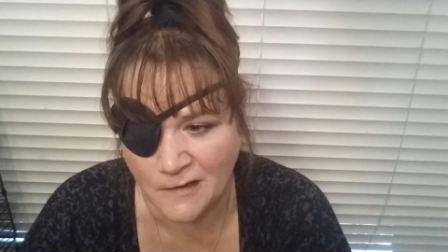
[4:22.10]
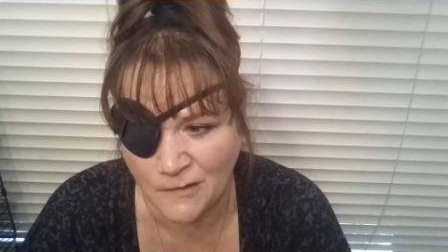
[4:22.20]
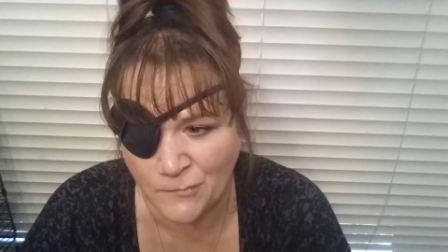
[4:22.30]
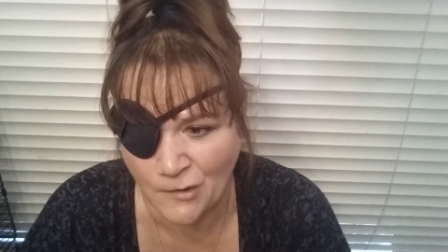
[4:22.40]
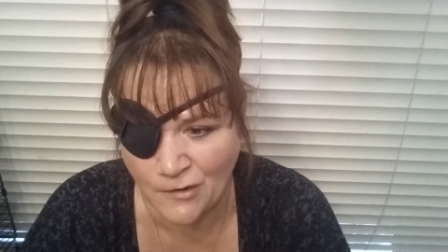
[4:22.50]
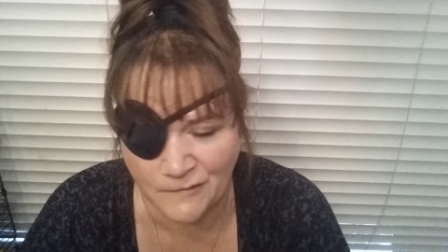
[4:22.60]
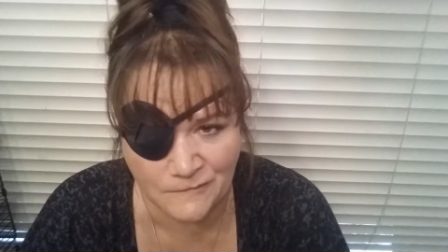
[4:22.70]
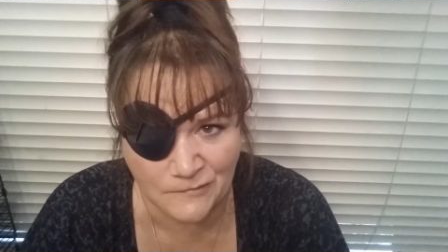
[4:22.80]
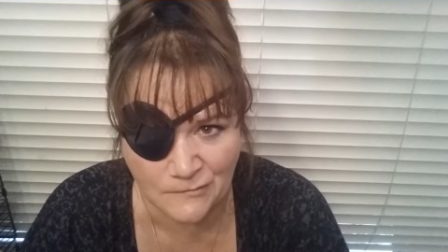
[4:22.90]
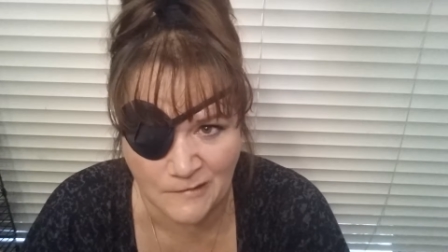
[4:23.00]
in
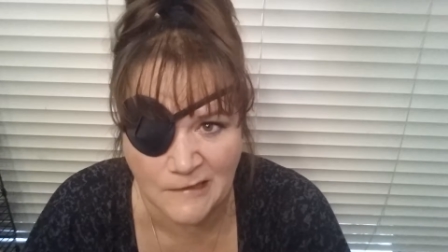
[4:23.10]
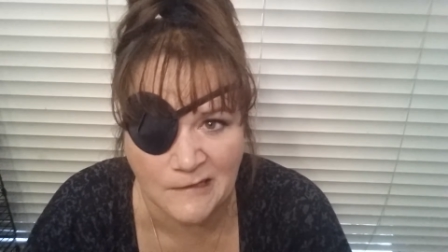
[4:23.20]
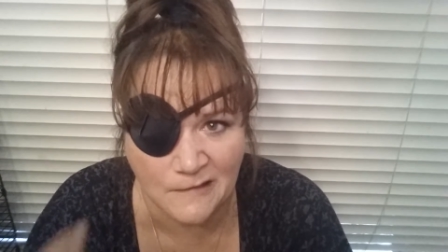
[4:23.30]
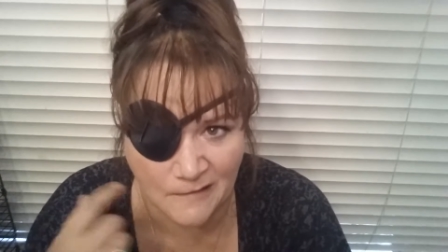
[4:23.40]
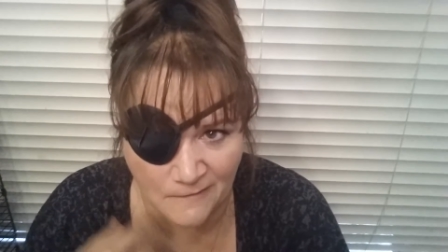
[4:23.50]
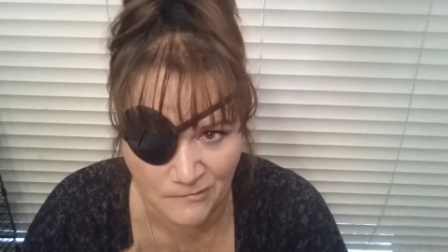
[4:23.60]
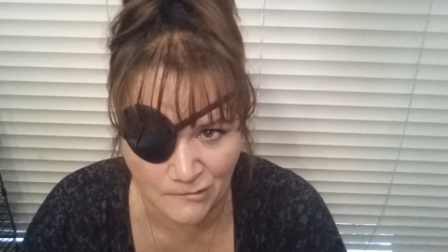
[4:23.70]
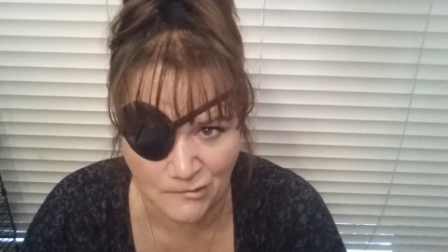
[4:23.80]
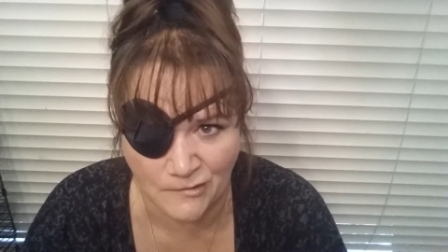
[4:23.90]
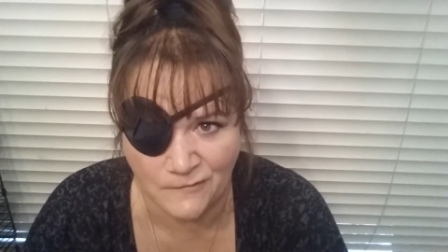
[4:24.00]
regards to the healing of the
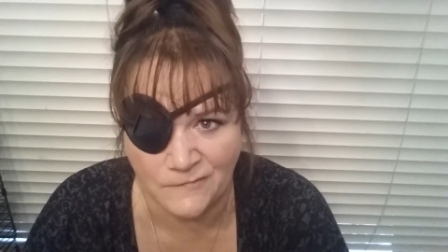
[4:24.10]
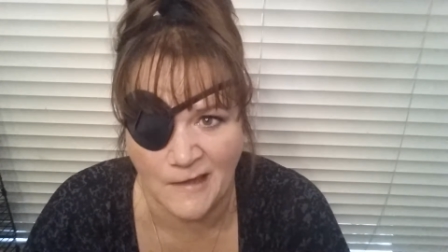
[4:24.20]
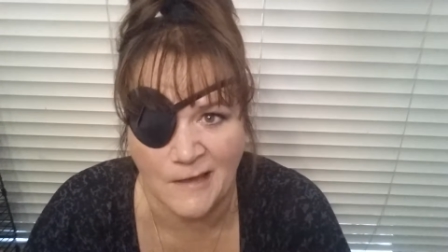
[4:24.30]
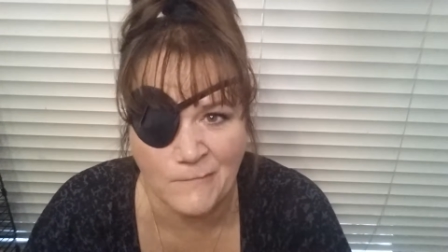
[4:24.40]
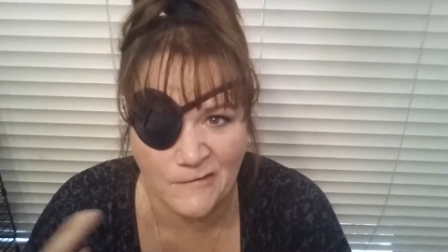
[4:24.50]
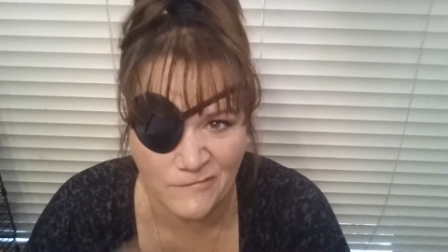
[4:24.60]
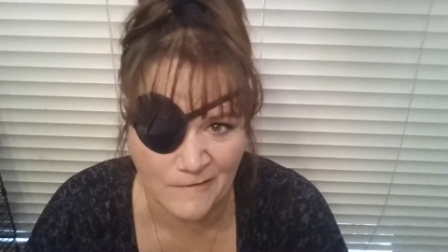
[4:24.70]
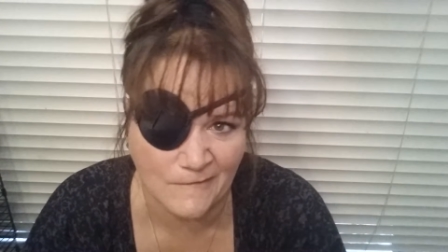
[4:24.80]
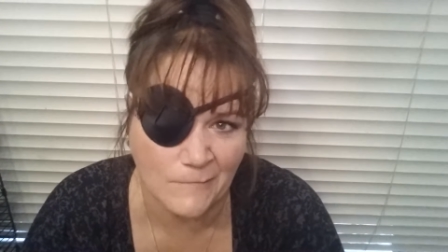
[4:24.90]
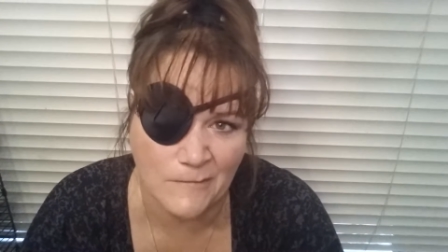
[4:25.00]
nerves and my
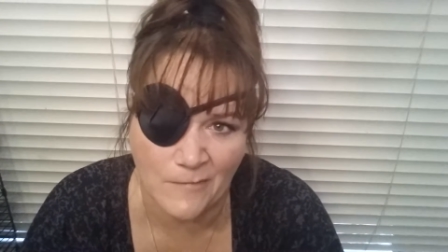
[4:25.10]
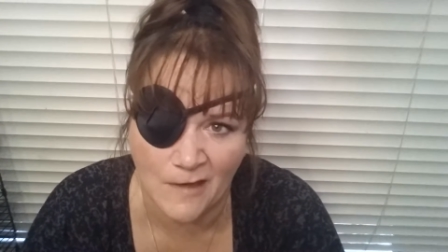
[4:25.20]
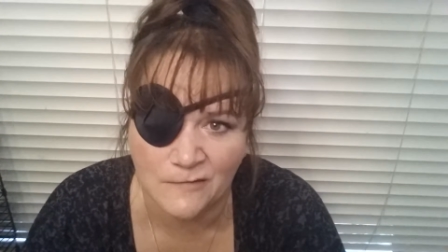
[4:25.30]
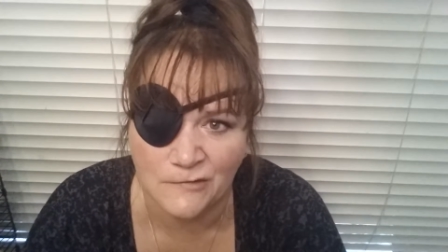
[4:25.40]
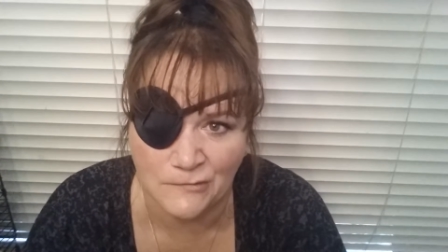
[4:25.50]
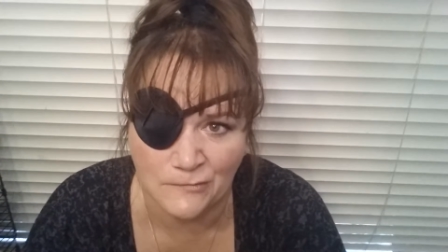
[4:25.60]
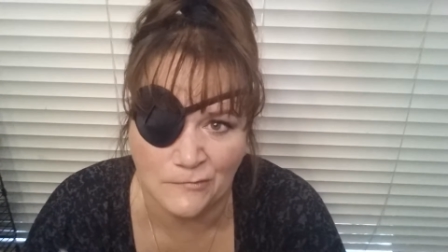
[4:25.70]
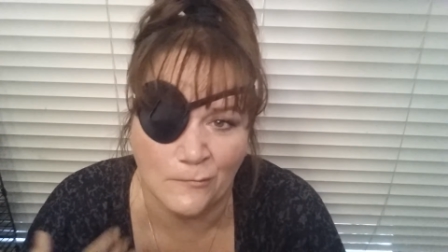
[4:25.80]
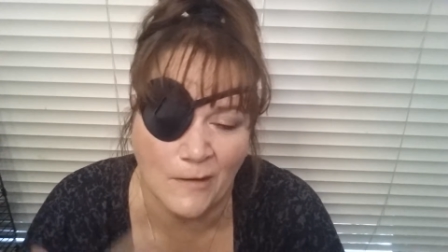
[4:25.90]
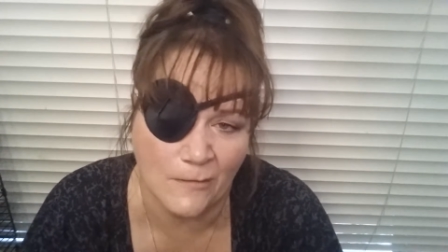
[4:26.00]
face coming back to
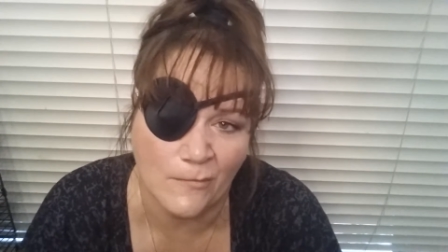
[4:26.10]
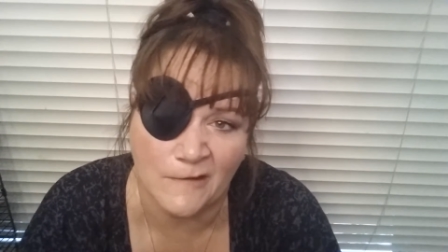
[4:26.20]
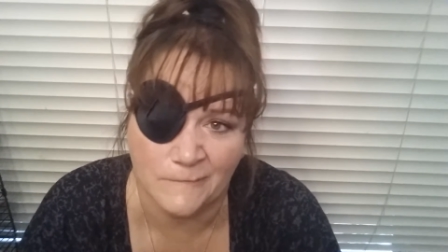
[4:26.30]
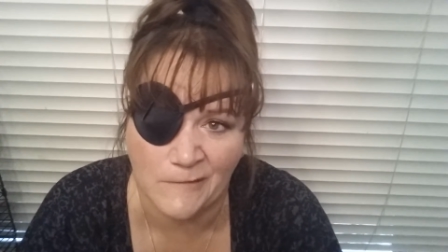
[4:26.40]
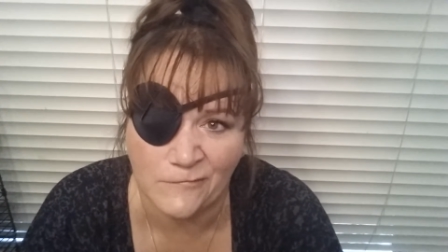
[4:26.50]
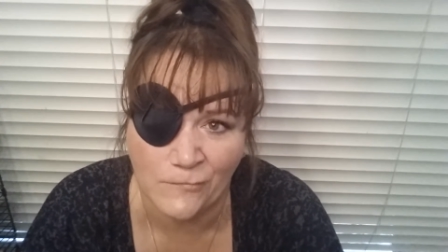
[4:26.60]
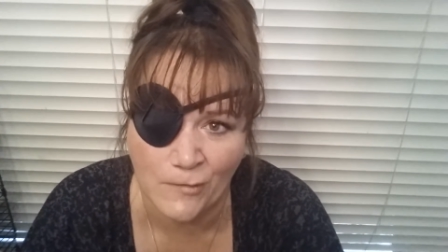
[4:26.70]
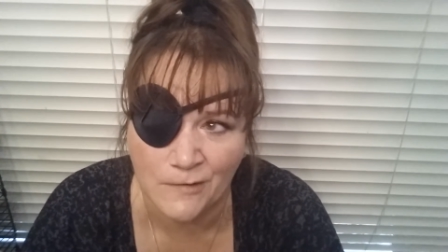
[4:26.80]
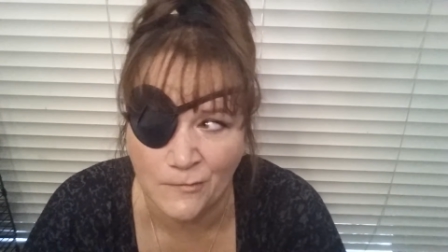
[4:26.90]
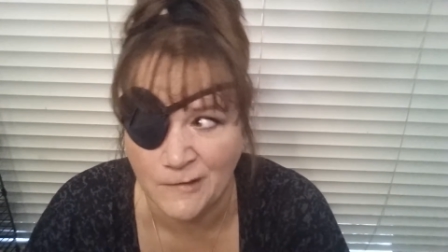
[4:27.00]
the way it was
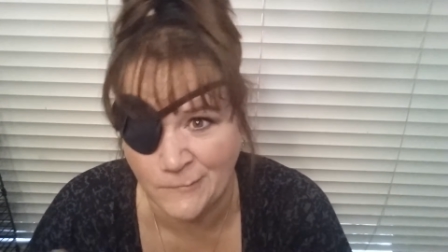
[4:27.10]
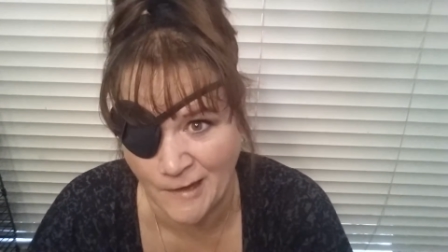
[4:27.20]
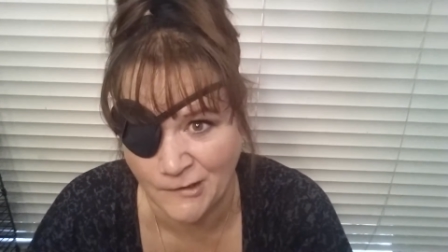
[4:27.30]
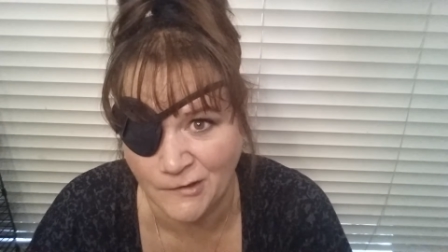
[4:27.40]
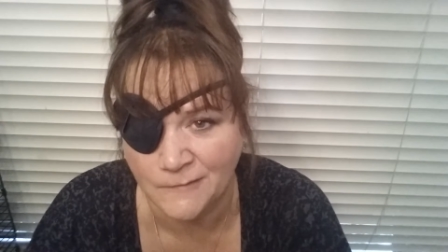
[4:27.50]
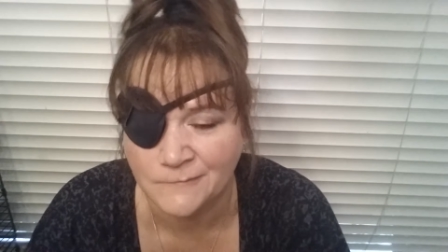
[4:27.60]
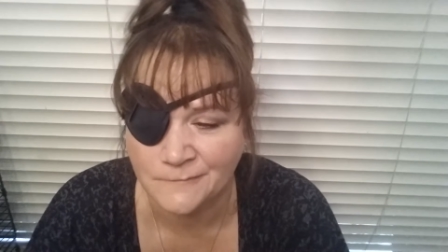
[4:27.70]
before or better.